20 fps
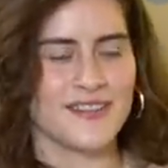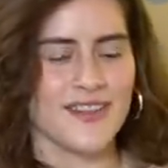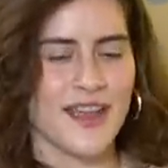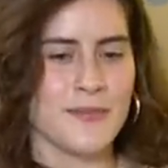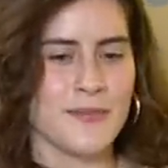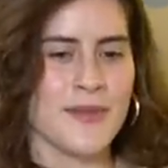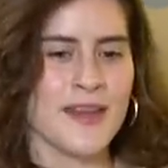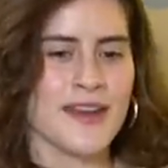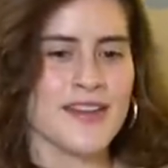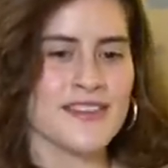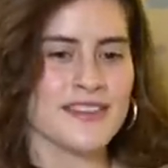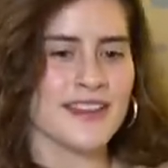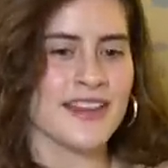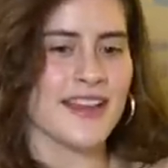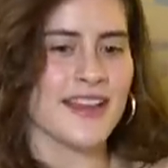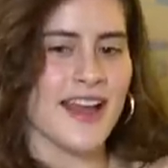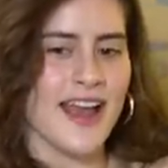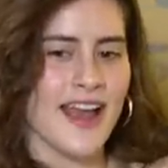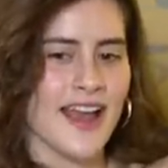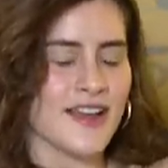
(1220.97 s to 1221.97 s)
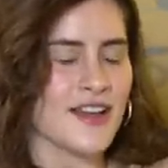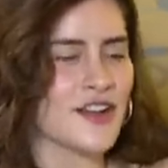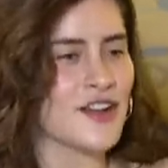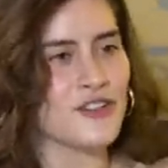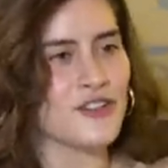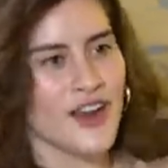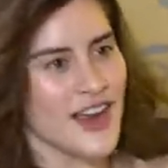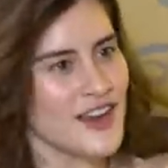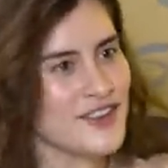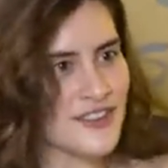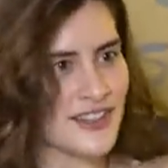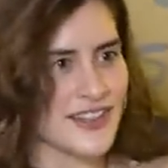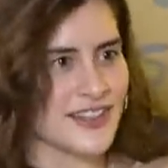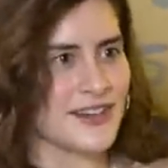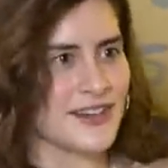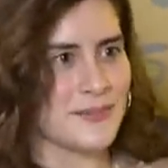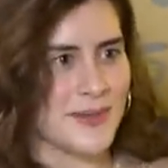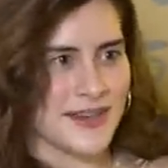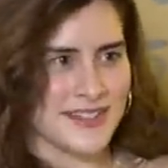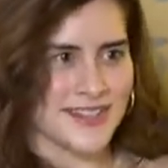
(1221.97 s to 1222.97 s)
of. I made it like, I
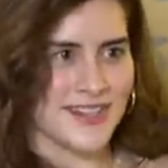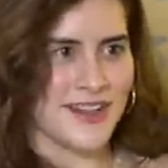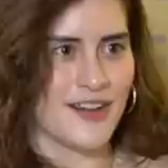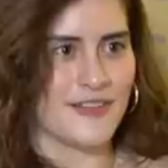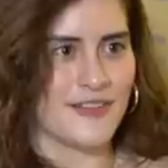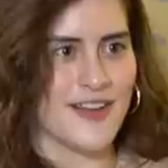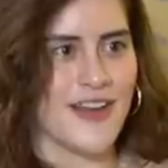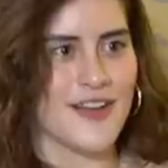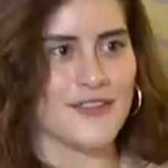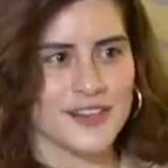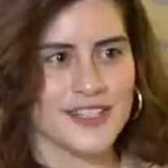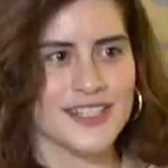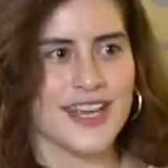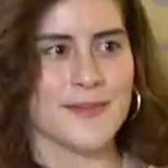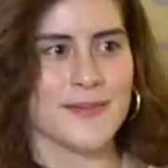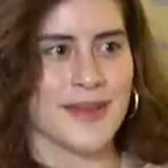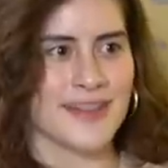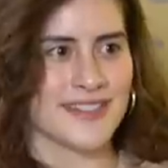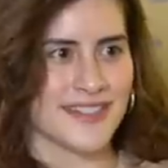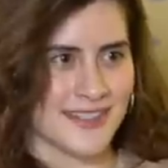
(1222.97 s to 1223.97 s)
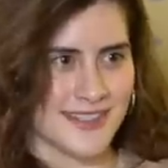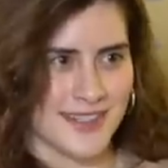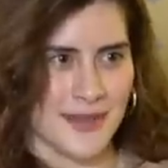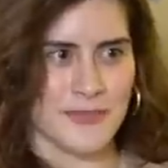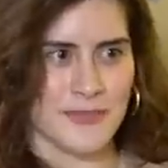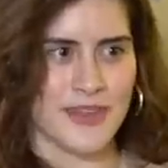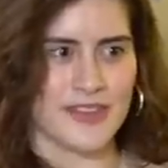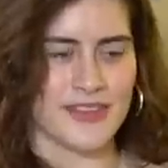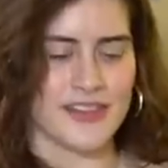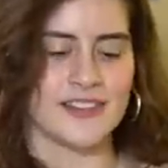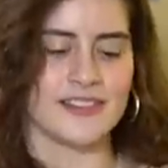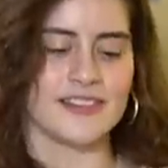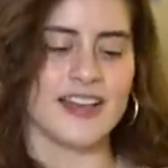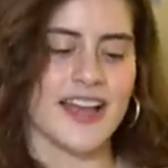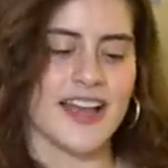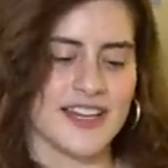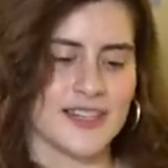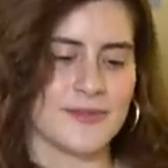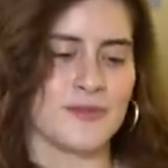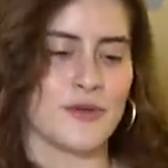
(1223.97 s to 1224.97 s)
congratulated myself every time I did something that
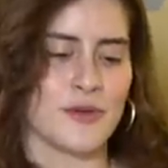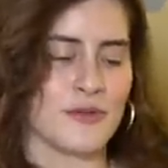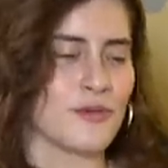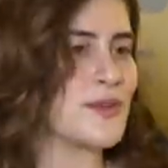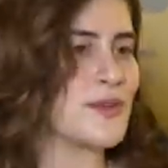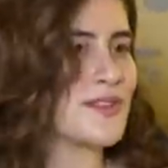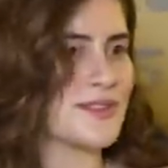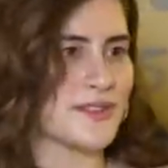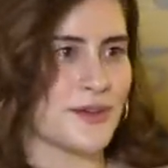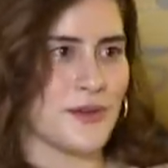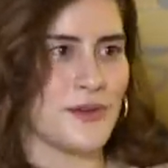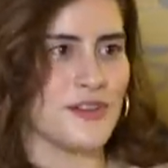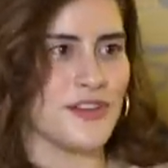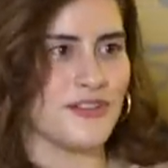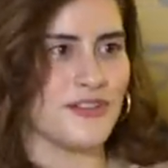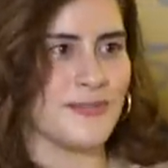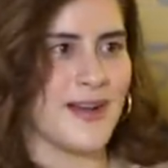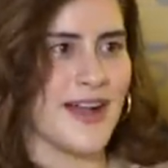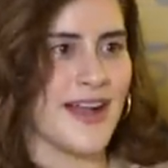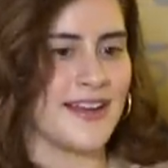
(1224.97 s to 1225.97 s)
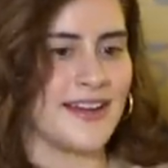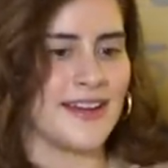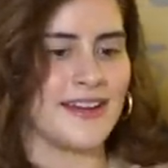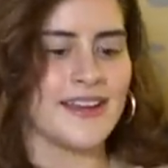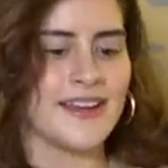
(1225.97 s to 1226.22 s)
aligned more with this goal of mine.